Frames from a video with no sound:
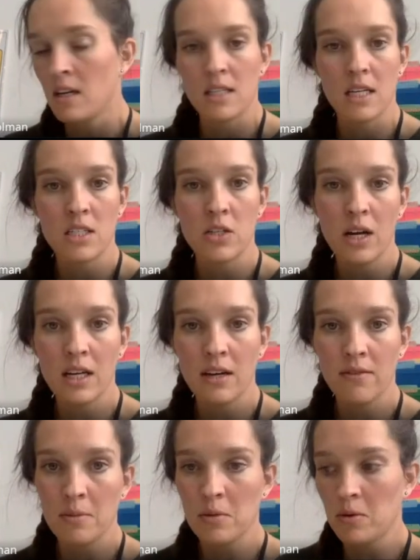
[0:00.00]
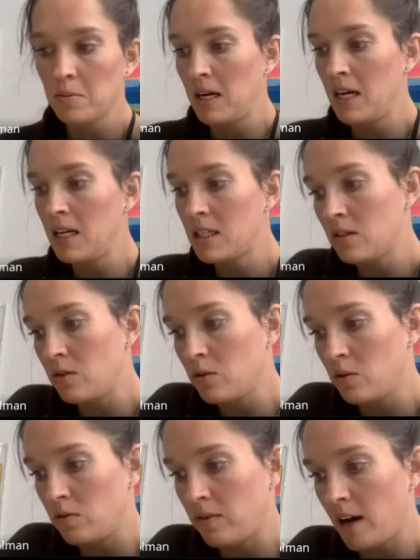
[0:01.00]
If they do any of them repeat,
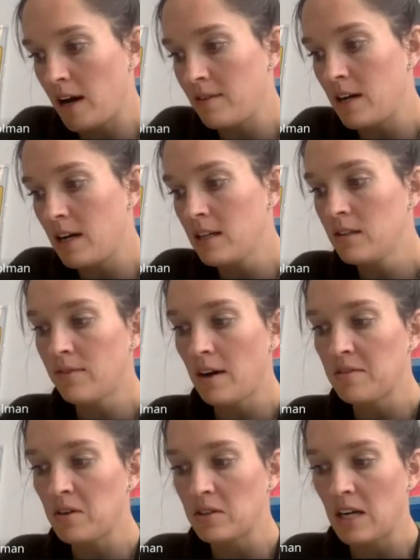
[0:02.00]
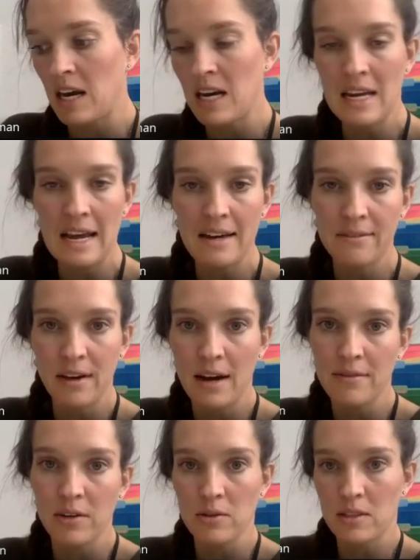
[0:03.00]
ooh, 5 does, 5 goes to 8 and
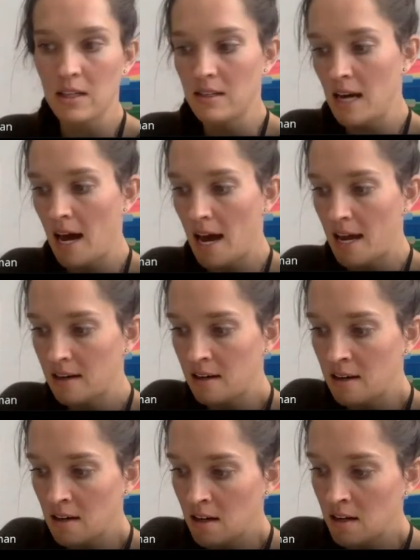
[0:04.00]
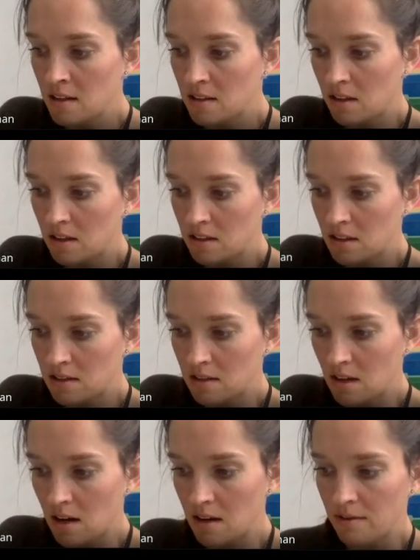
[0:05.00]
5 goes to 10, so this is
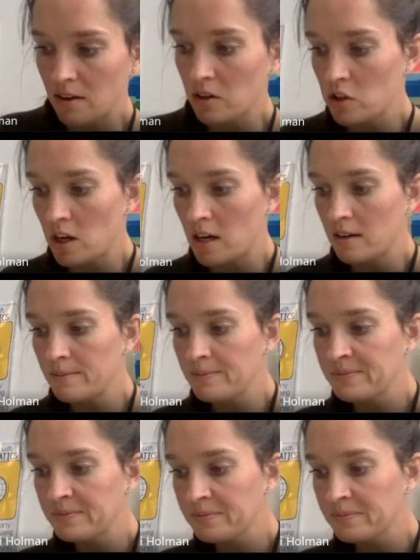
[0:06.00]
not a function.